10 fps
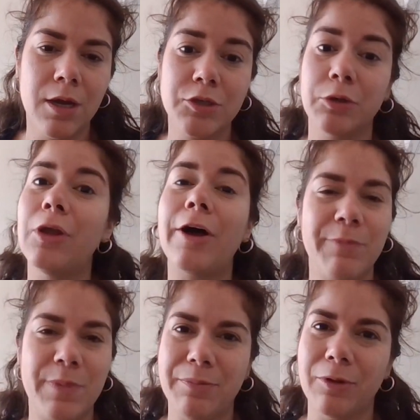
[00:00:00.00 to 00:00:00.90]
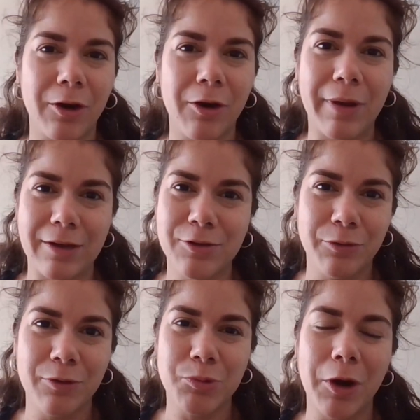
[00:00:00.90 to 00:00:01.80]
So a lot of people are going to
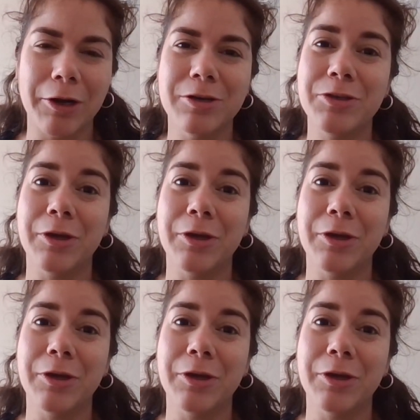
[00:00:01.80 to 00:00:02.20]
those waters